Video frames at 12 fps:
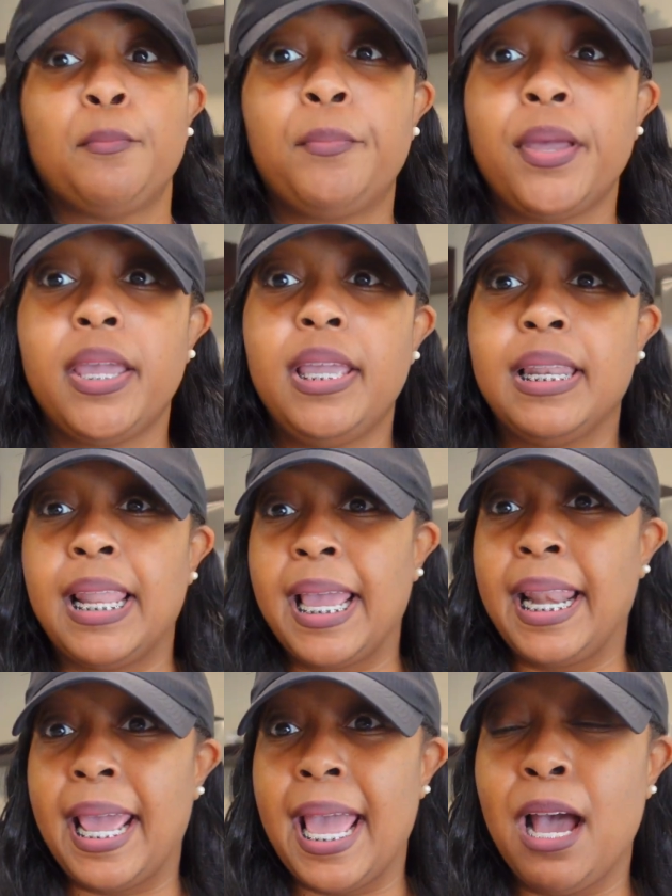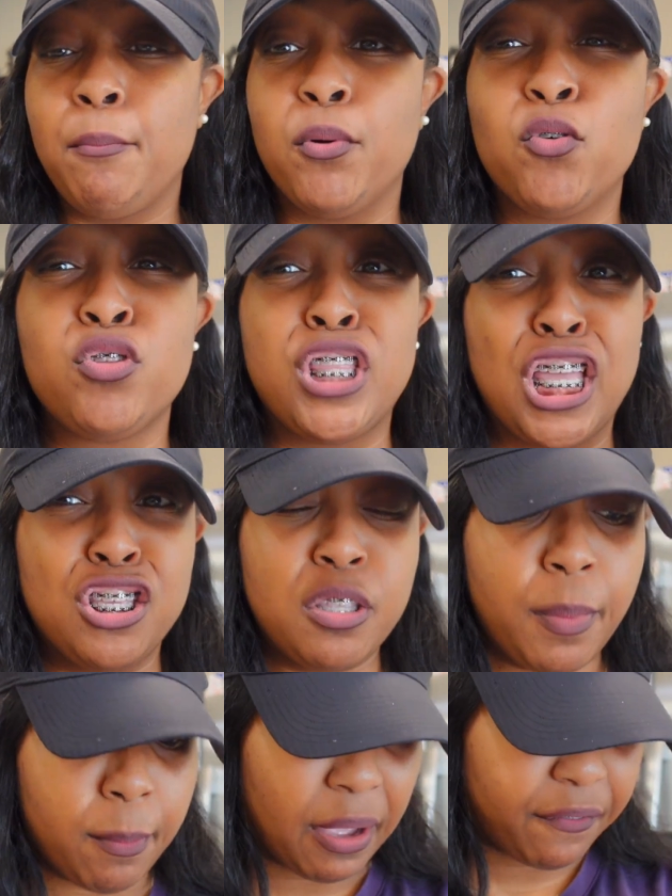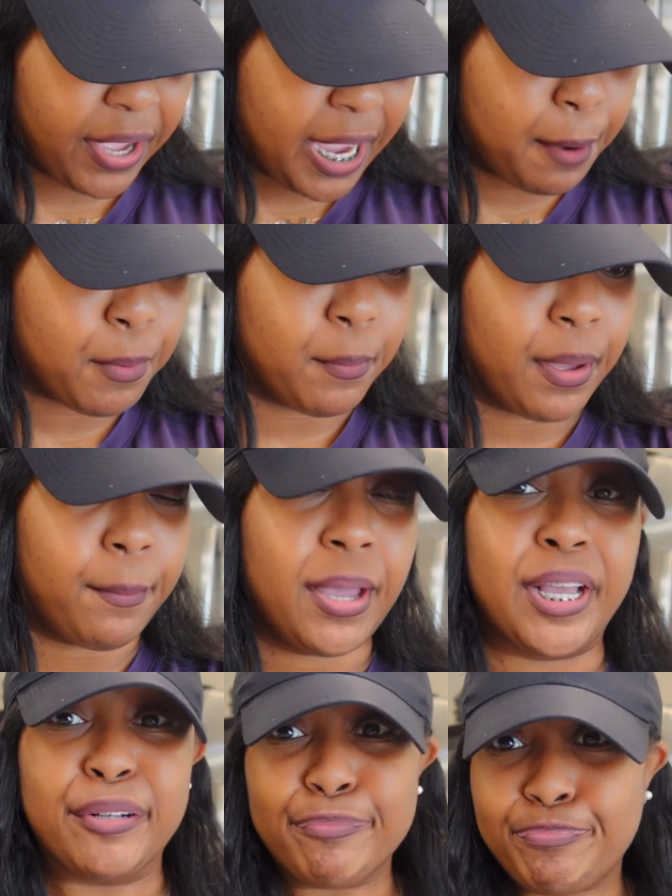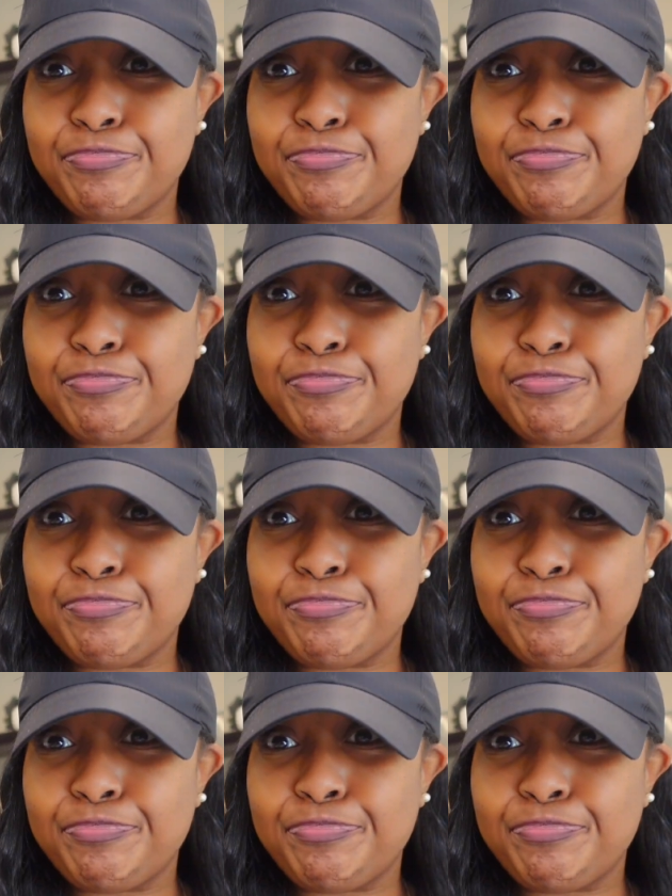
pink lady apple. They used to be my fave, but baby,